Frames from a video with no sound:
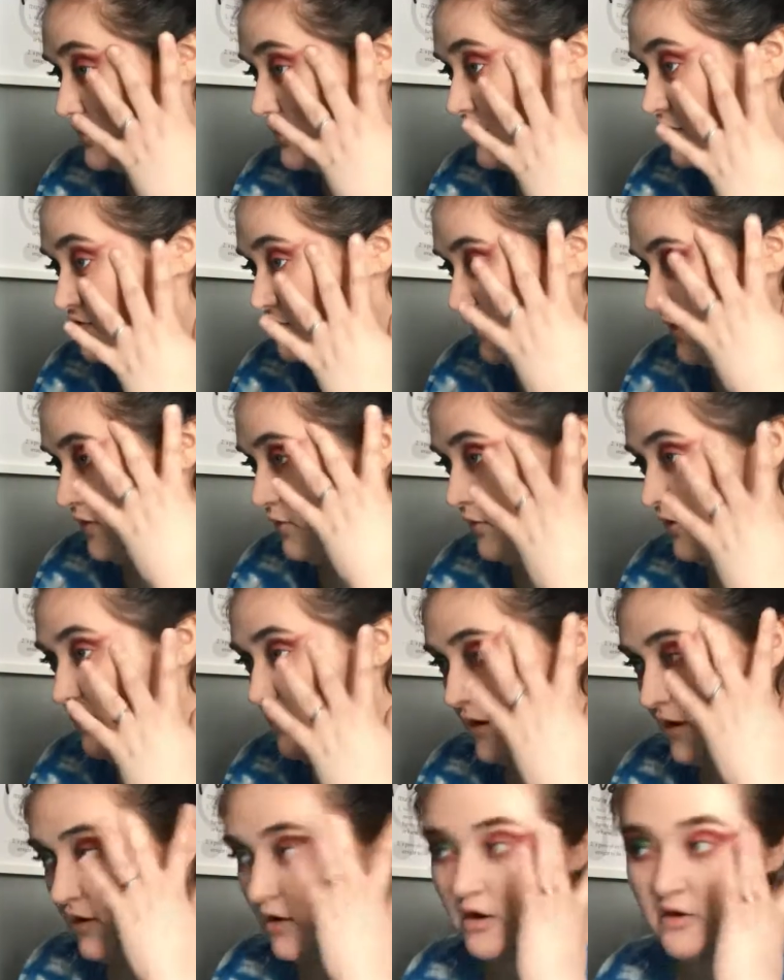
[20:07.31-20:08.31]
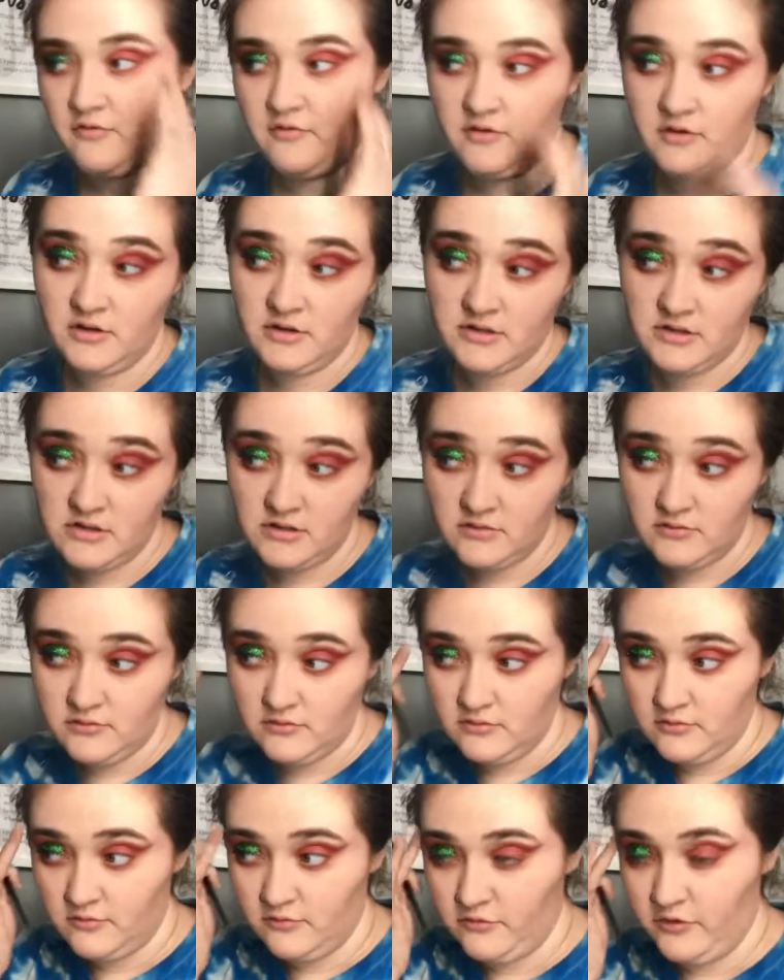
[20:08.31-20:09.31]
and I try to wear my confidence
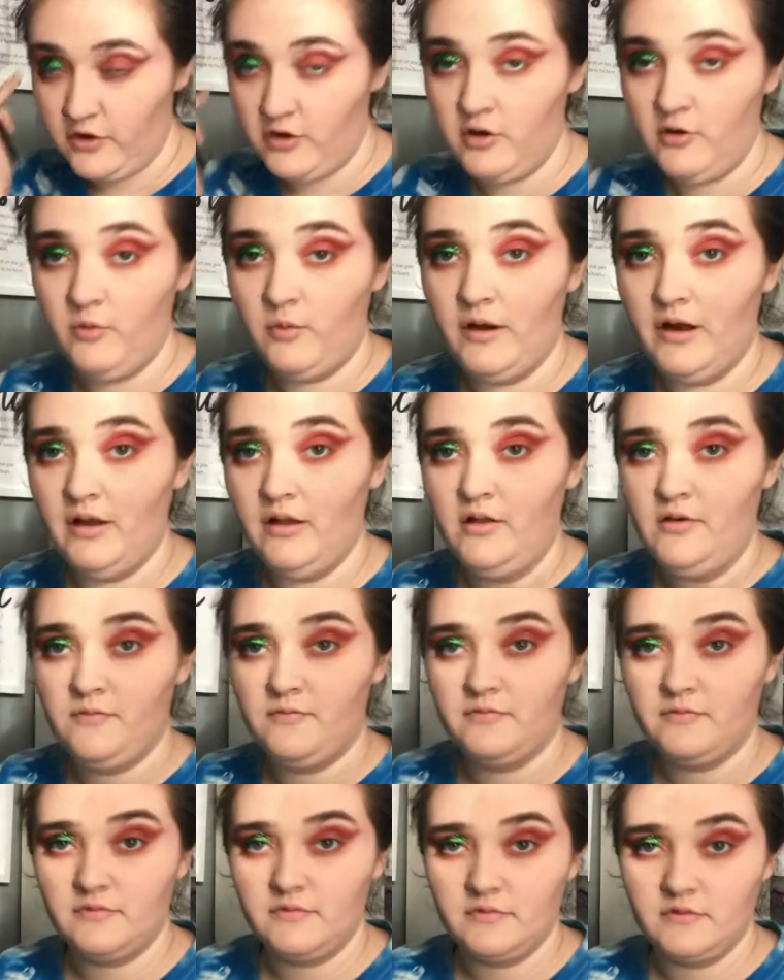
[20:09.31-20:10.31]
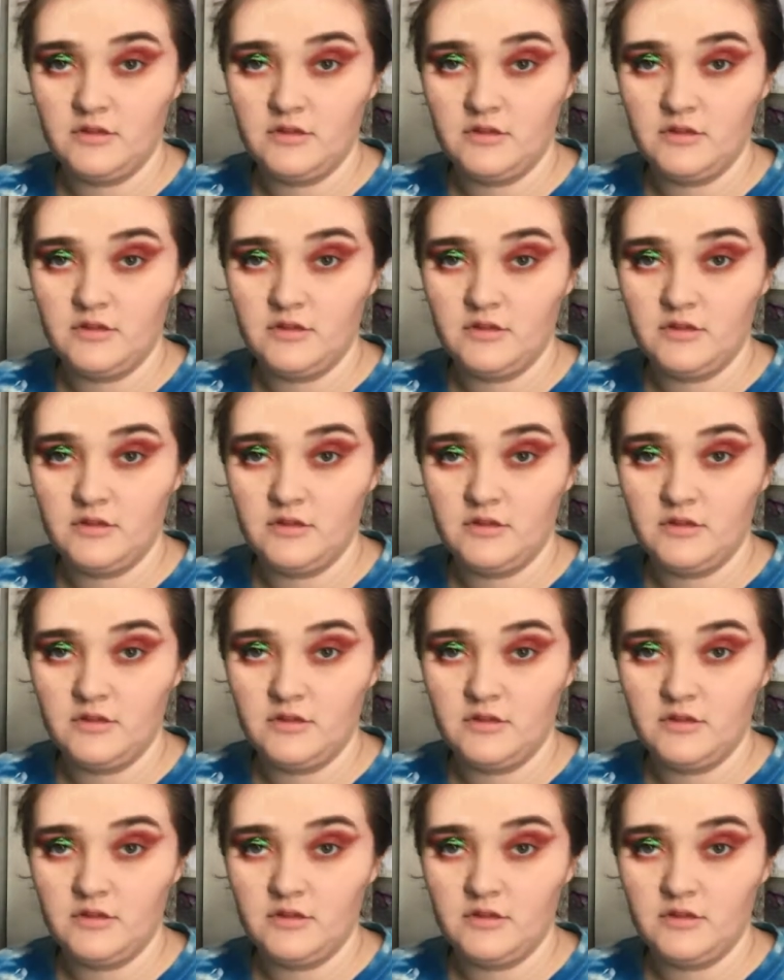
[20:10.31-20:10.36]
very well.